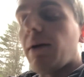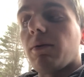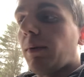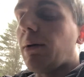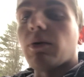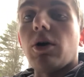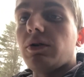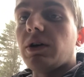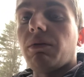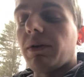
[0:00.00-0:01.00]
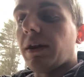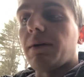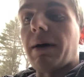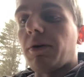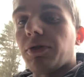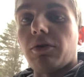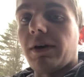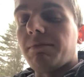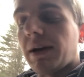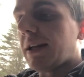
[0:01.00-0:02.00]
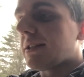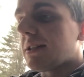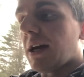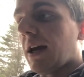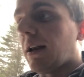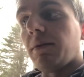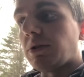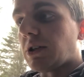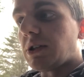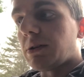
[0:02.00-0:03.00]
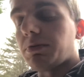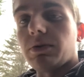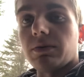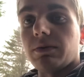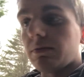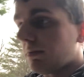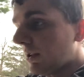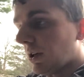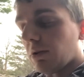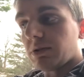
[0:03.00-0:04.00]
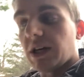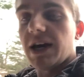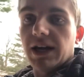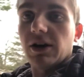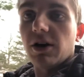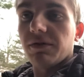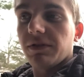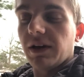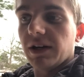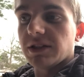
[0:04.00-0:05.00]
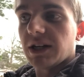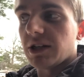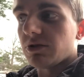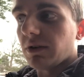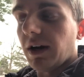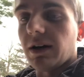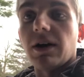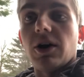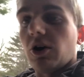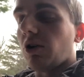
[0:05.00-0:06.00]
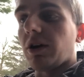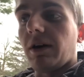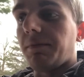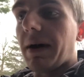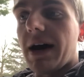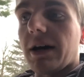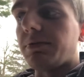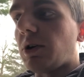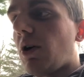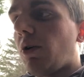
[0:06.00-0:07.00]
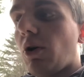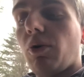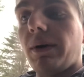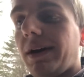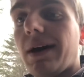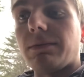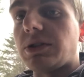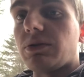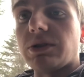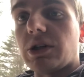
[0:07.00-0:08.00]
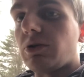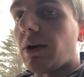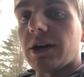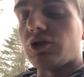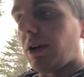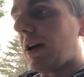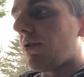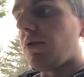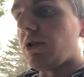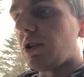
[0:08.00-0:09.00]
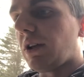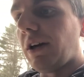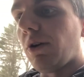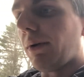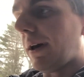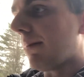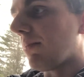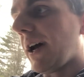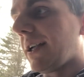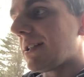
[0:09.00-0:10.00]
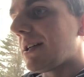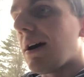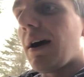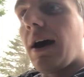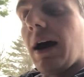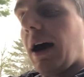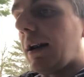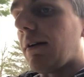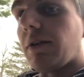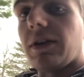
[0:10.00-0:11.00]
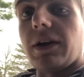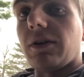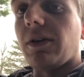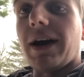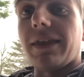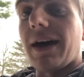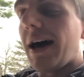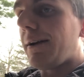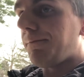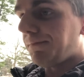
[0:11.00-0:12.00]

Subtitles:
We were all done within about 30 minutes, and it was a simple, you know, taking off the accessory and hooking it back up to all OEM. So it was a direct transfer to the OEM lights and everything like that.